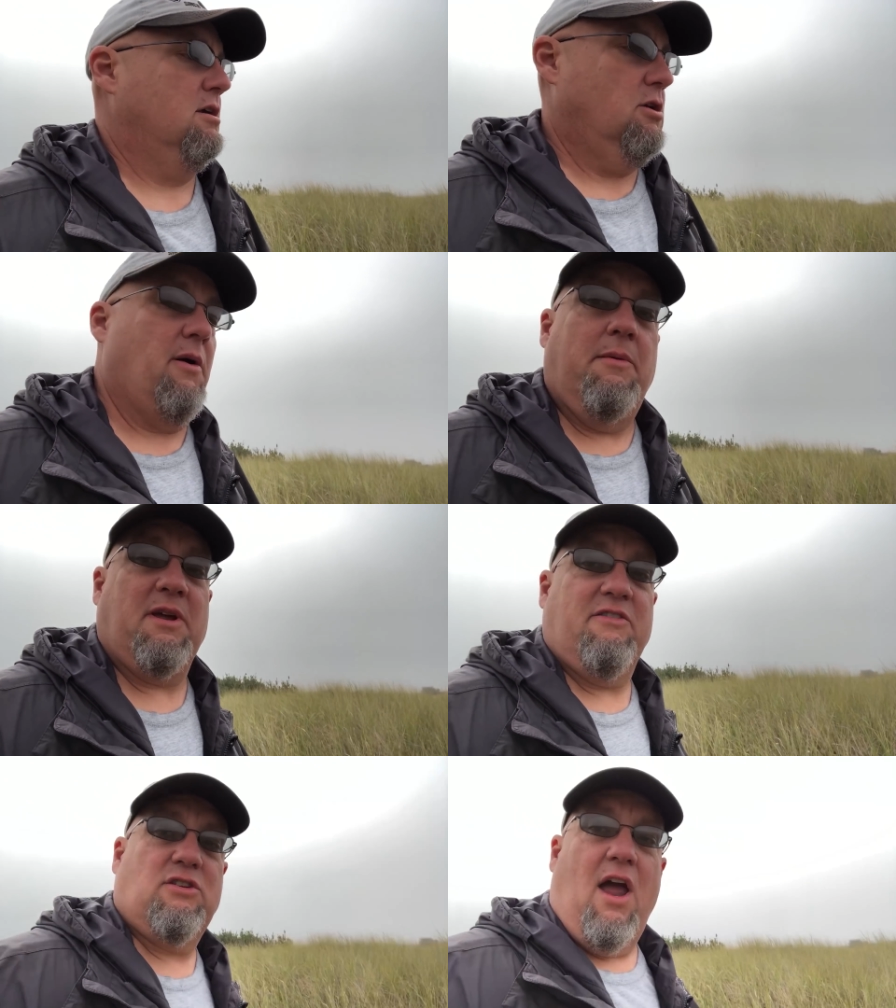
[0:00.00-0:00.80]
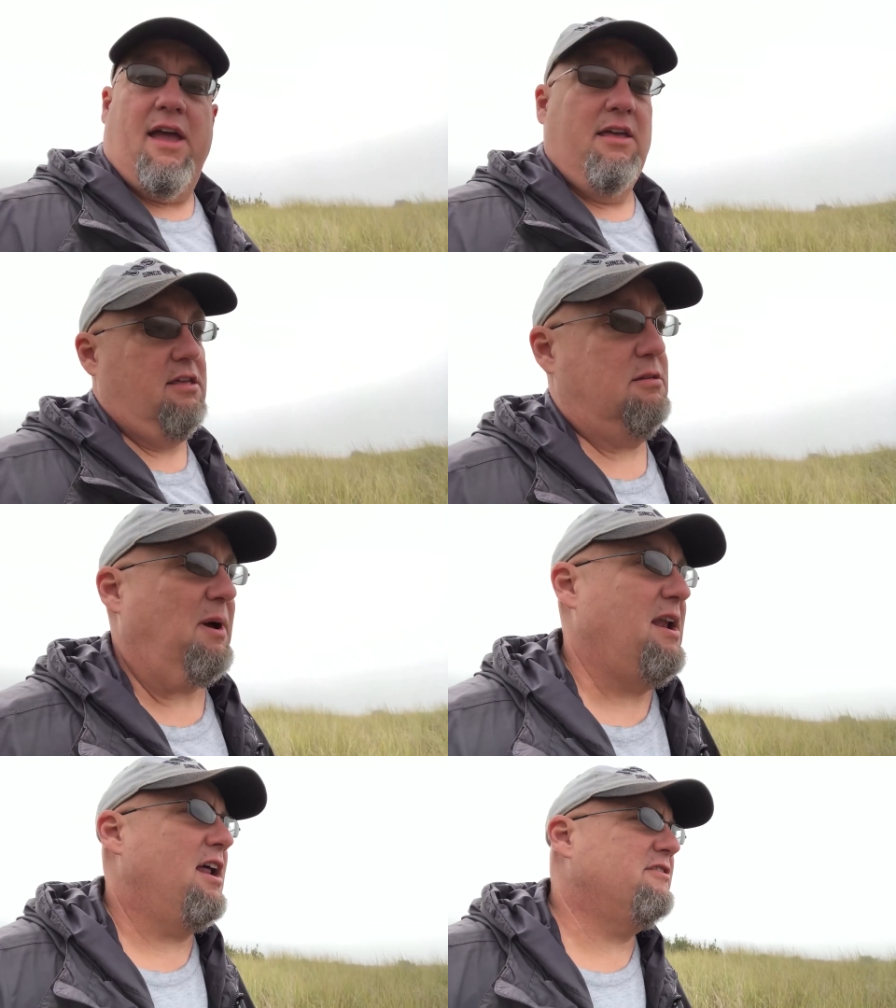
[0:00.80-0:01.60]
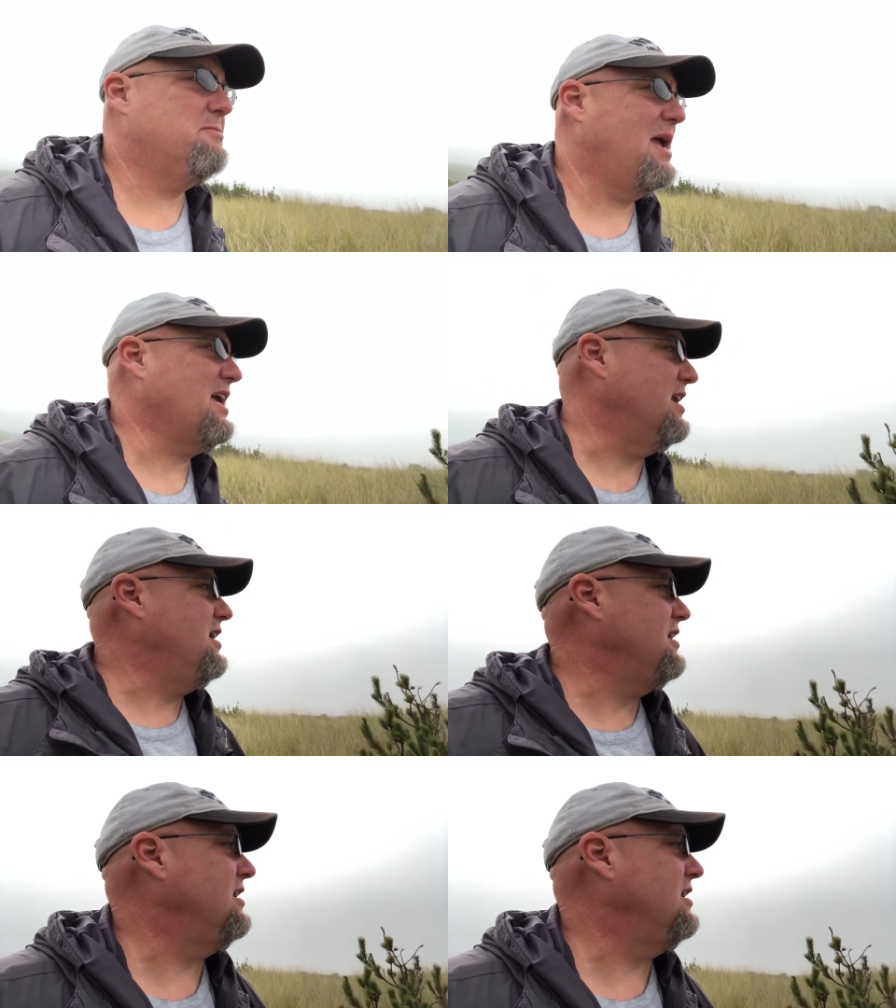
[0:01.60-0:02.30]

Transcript: So I'm gonna give it a try. This might not even make it